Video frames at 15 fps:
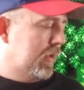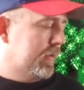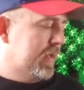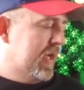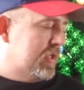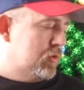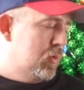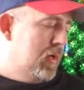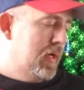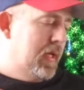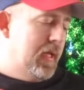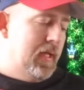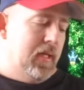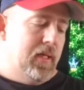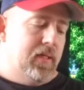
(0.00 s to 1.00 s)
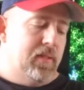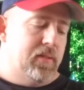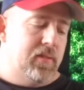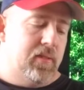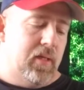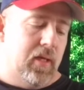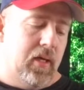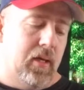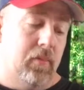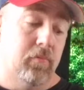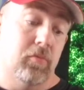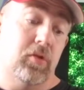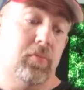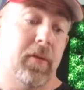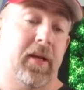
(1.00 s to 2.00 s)
Next one is,
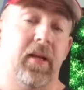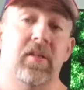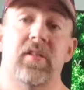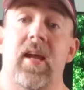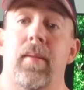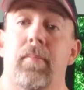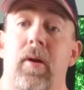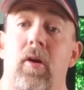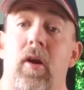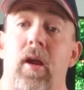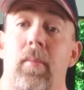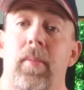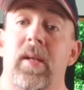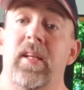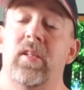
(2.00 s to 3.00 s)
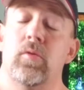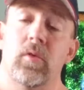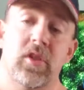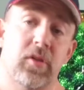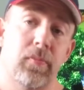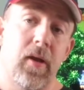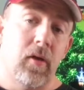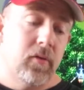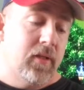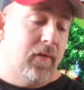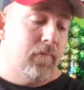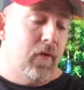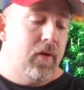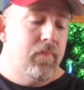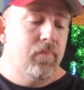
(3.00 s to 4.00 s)
speaking of Siberia, but this one's spelled
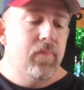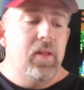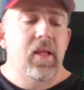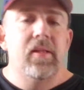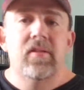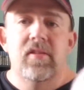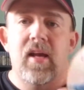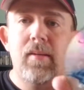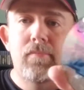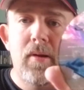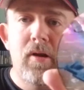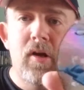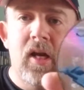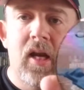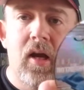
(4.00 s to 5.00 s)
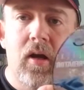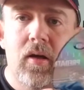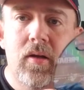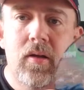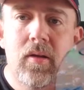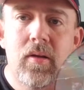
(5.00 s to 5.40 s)
different. It's Siberia.